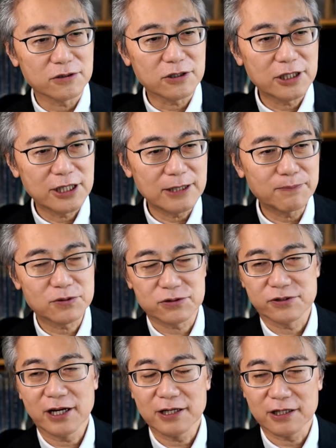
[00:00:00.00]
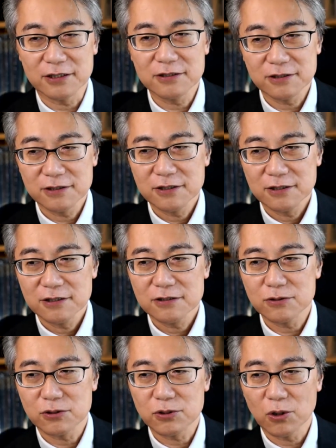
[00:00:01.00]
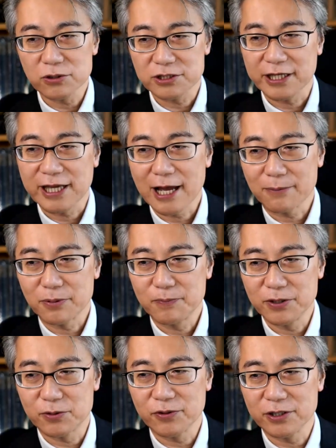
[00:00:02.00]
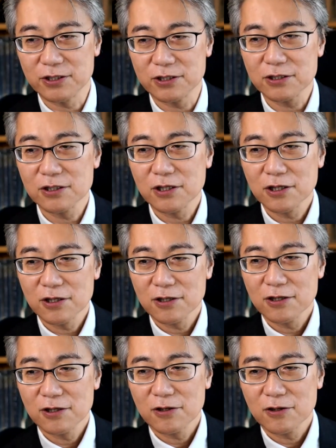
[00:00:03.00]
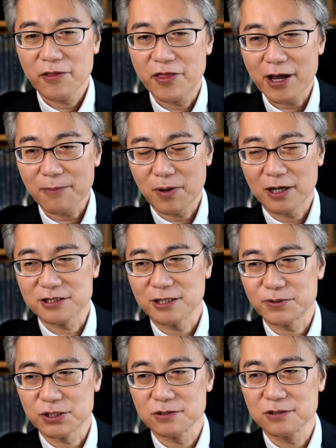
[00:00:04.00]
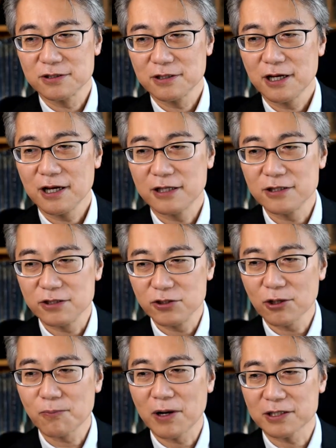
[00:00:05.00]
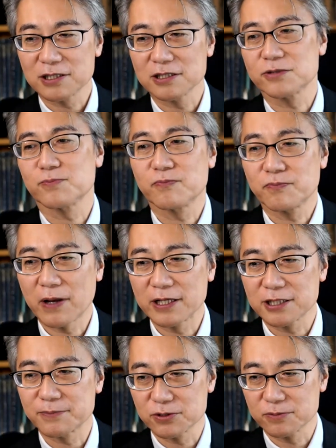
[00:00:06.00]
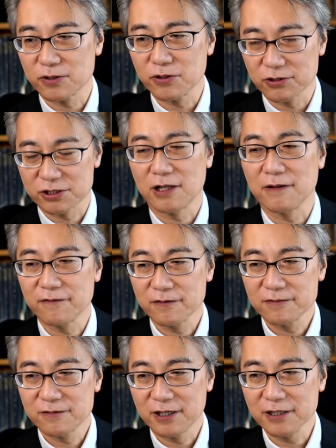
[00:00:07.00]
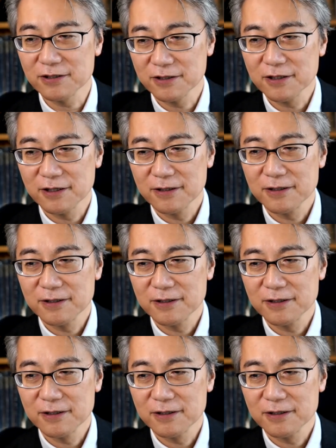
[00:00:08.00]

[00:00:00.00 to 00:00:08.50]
keep trying it to close the gap between their perception and your perception of yourself, right?